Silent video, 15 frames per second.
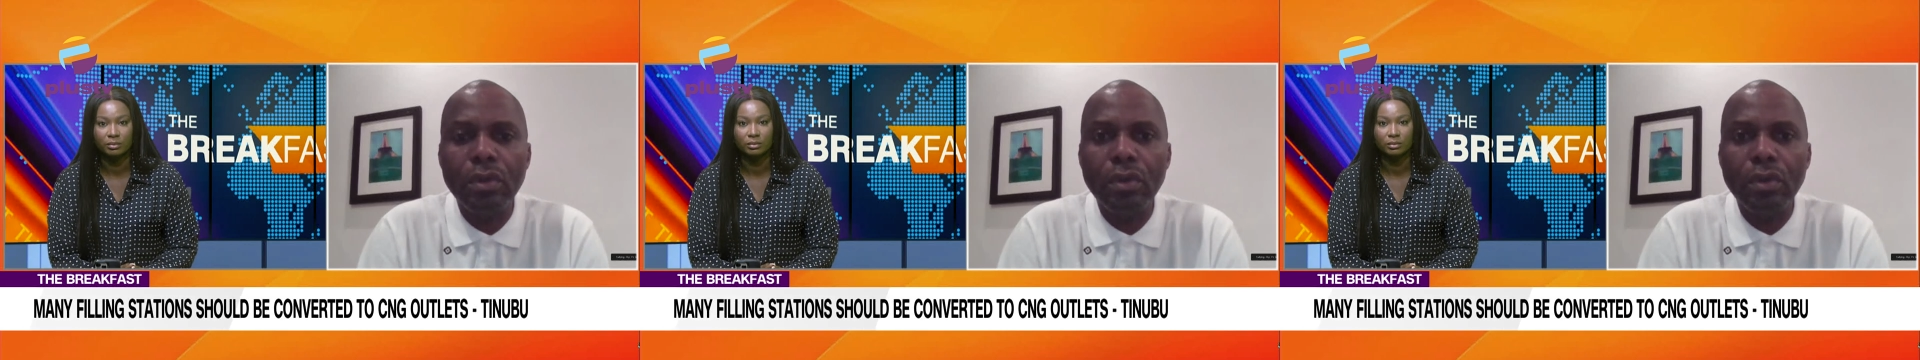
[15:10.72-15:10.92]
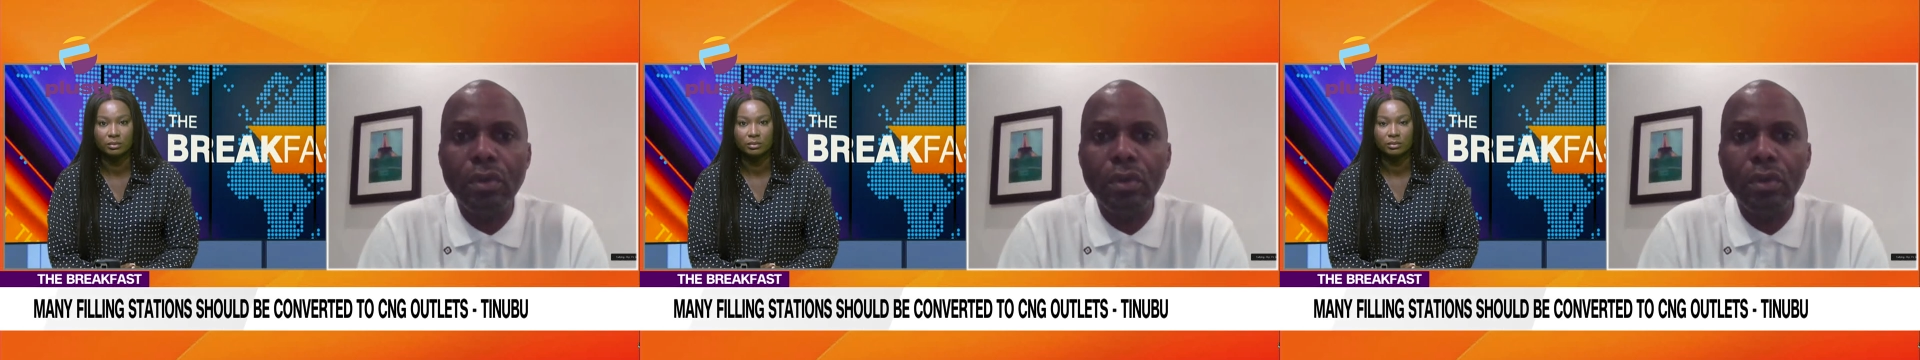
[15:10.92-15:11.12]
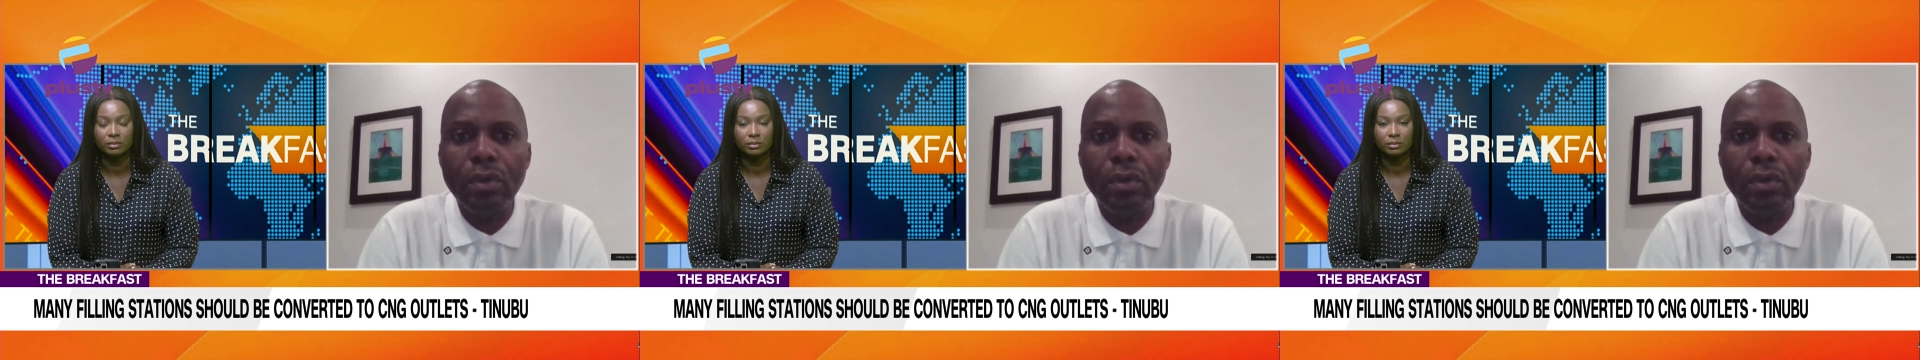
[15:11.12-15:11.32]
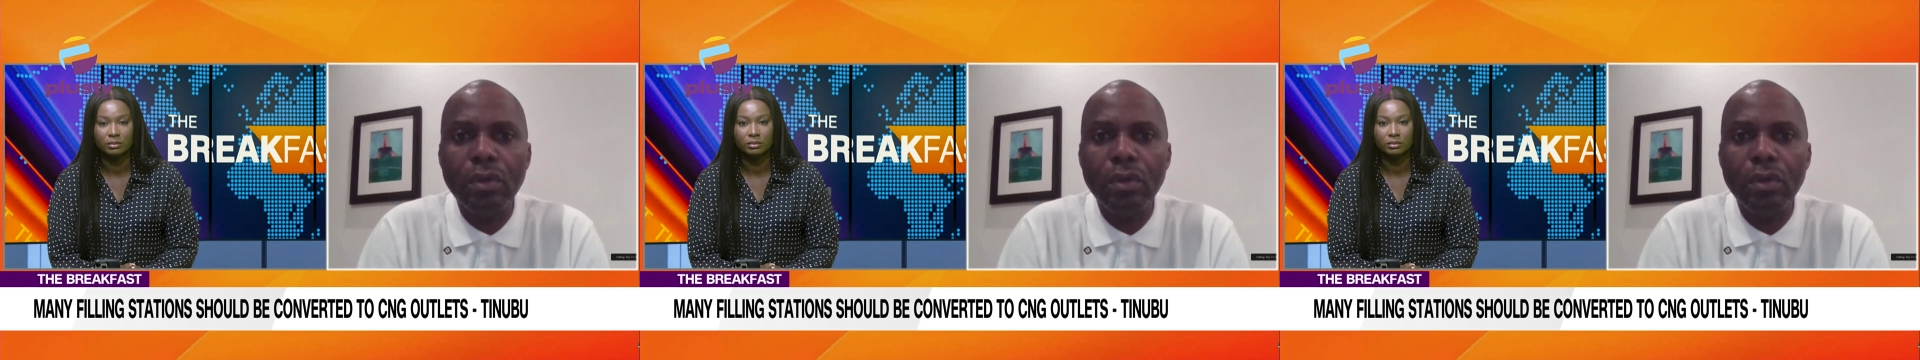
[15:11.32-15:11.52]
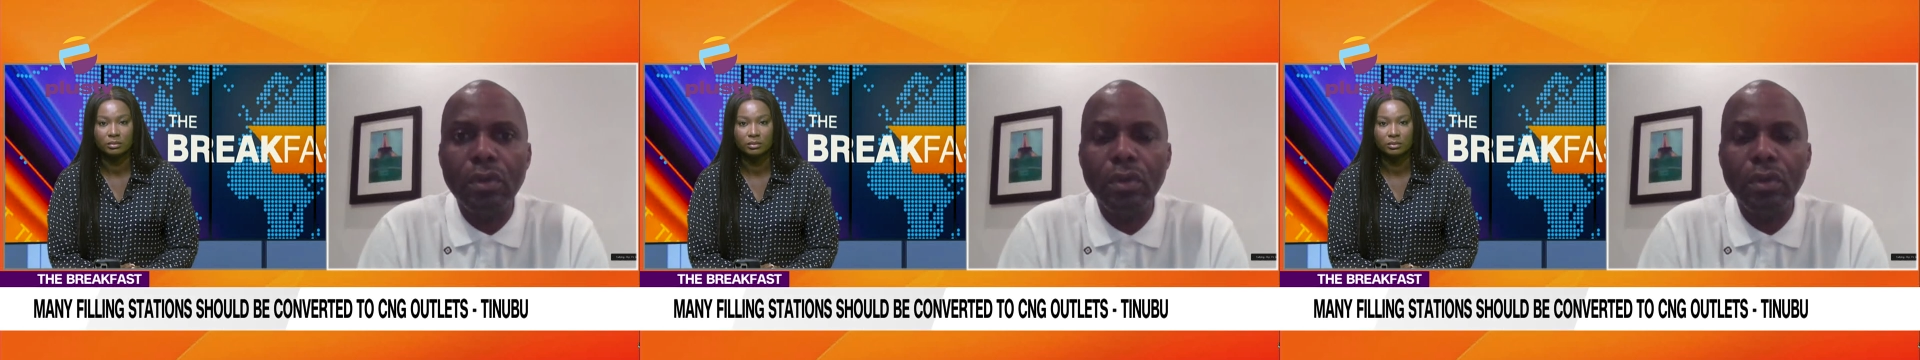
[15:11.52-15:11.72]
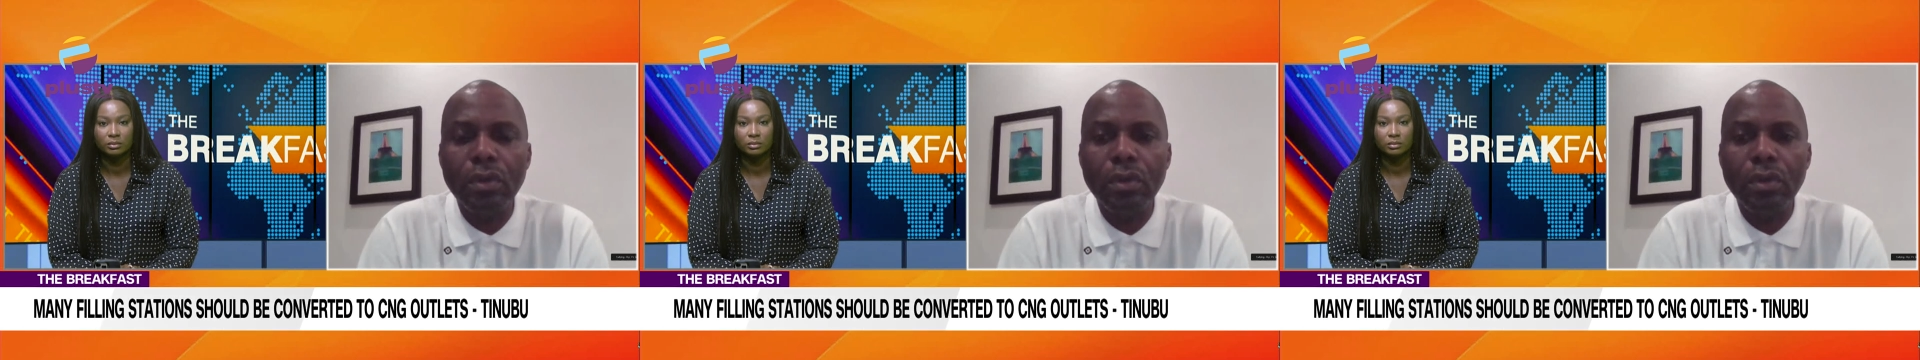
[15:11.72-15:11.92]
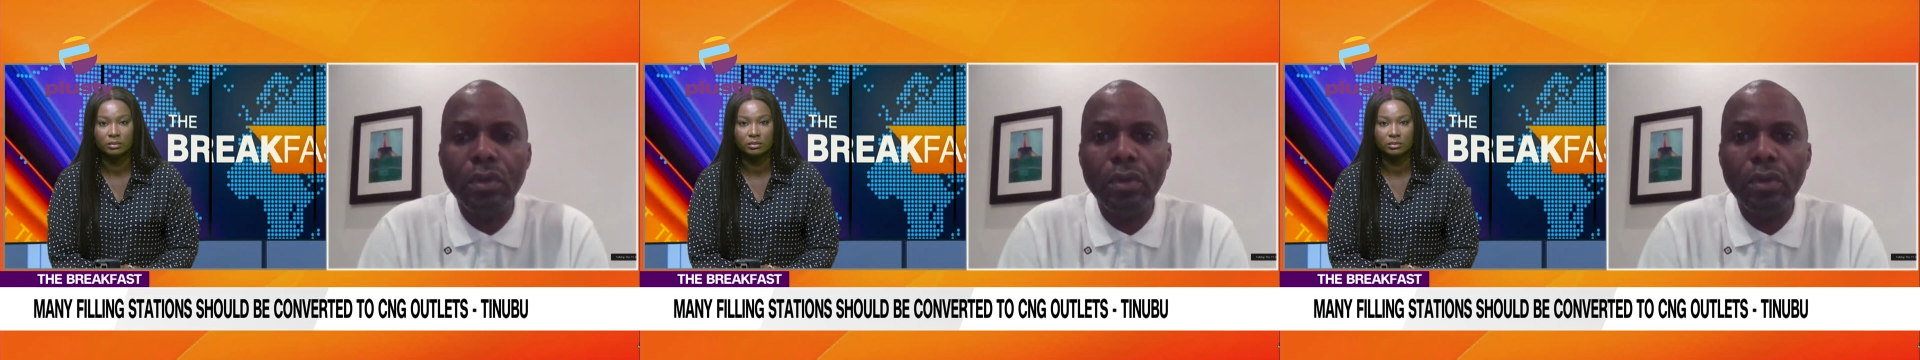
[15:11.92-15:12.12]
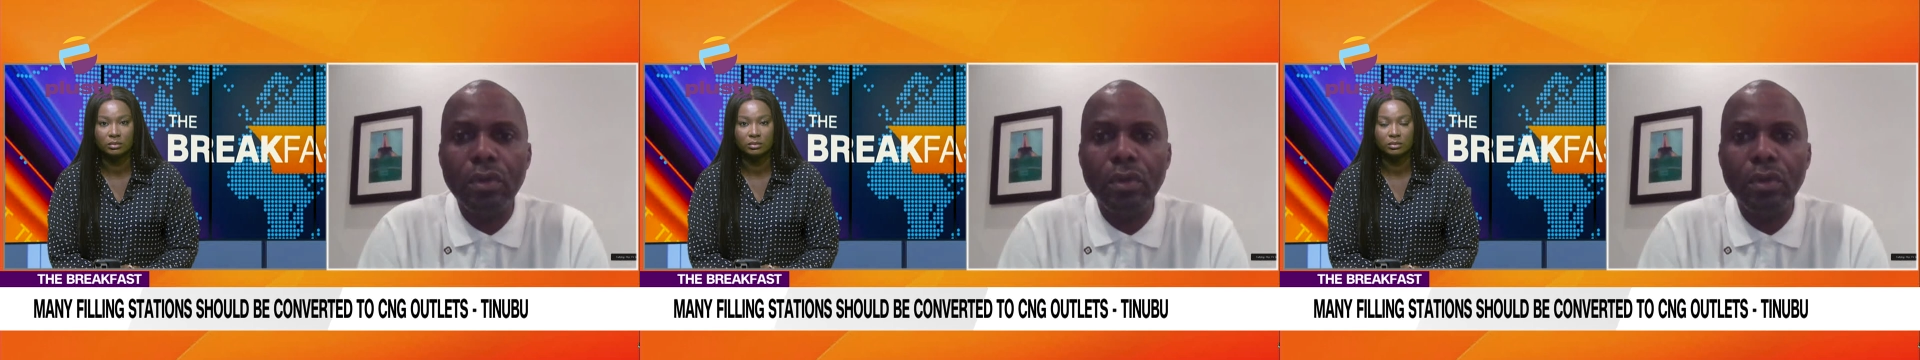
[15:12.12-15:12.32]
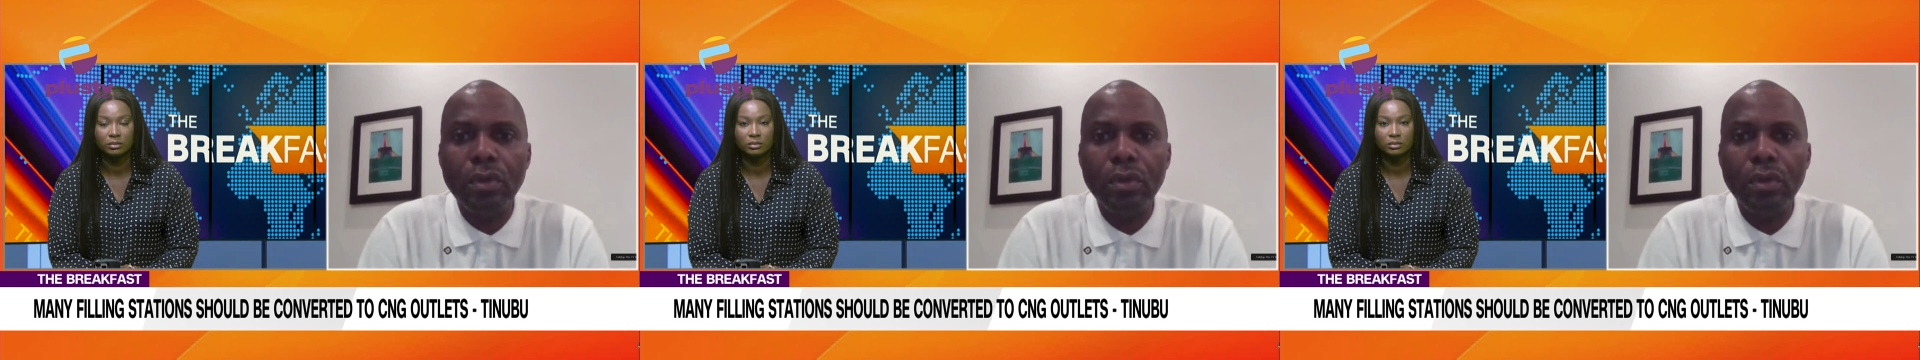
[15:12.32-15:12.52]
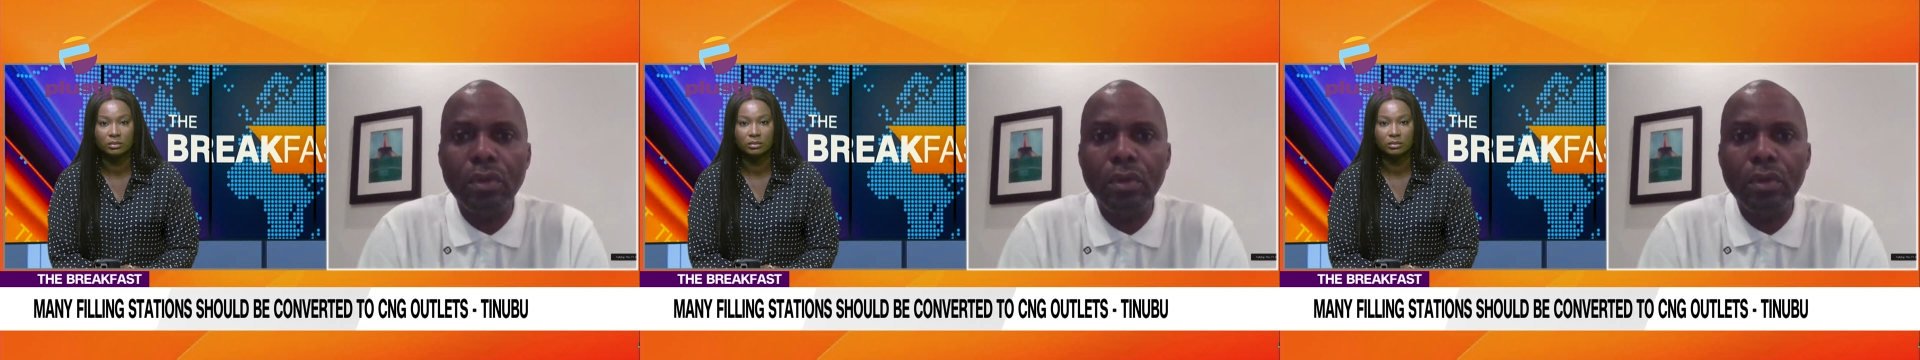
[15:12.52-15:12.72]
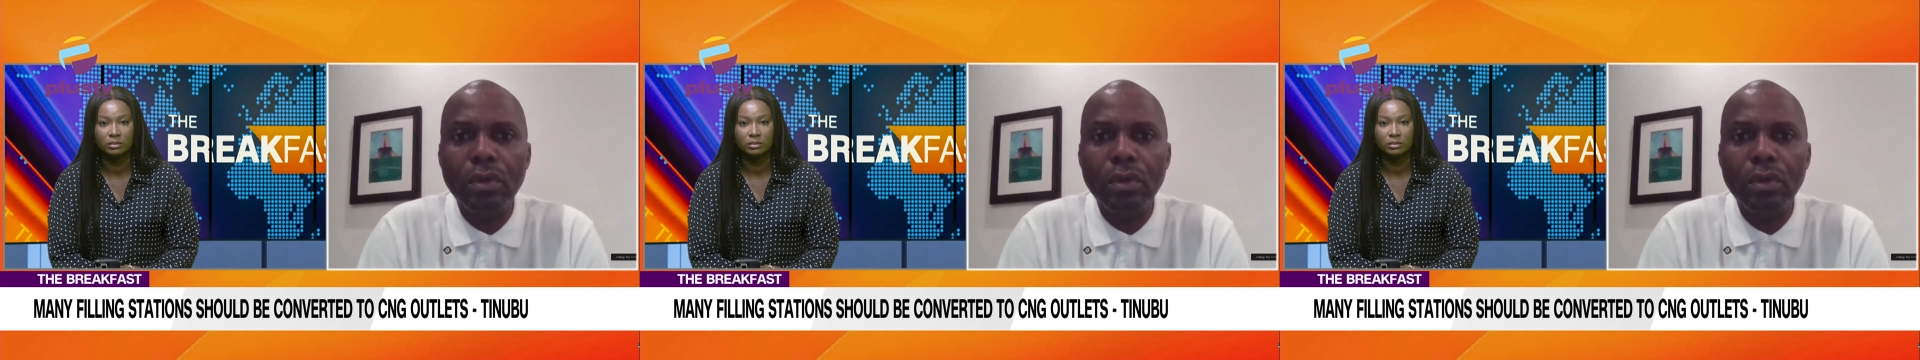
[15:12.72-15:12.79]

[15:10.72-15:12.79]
Nobody speaks.